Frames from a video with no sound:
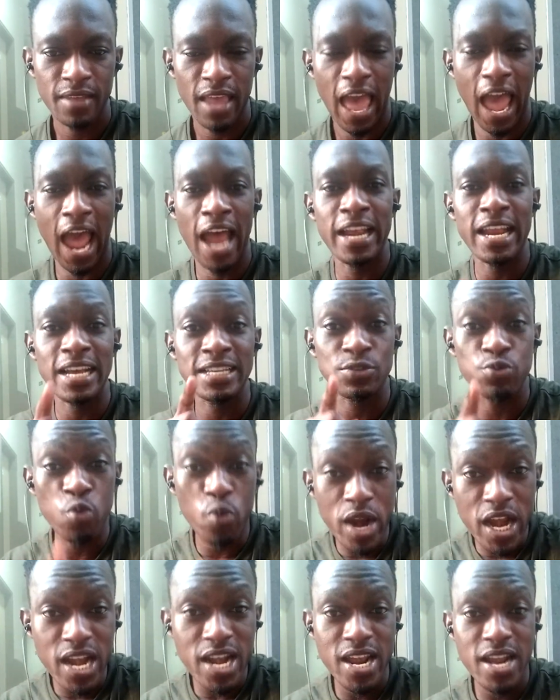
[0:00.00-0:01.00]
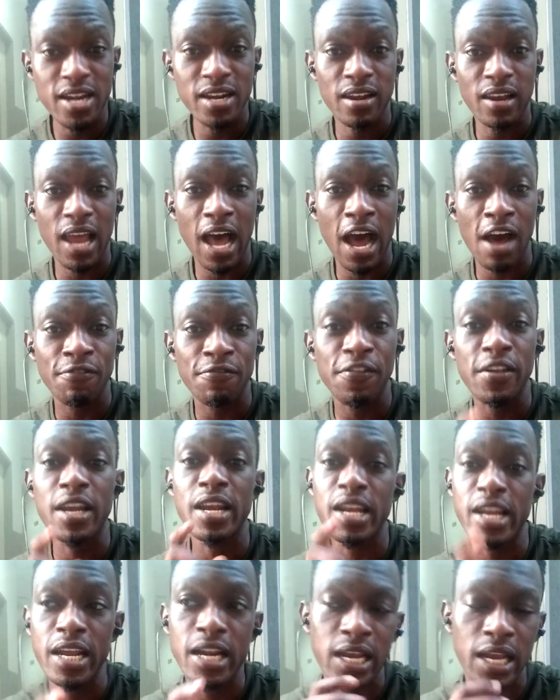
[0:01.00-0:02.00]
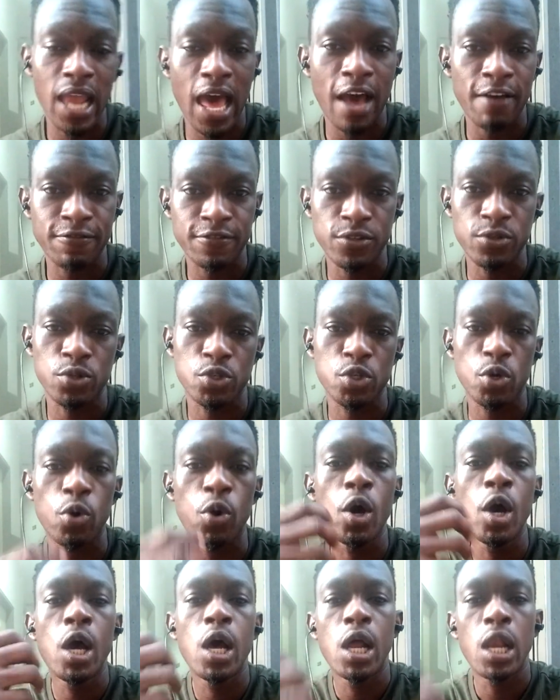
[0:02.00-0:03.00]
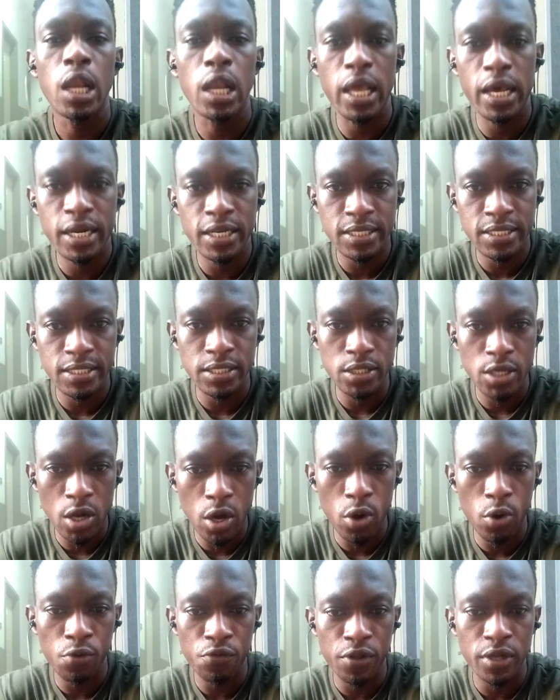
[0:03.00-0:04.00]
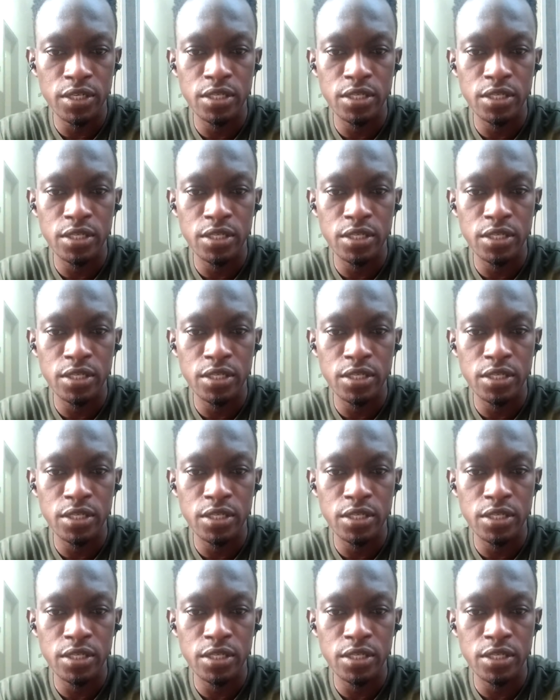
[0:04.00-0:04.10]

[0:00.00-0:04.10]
and as we need love, they need love too. So let us know that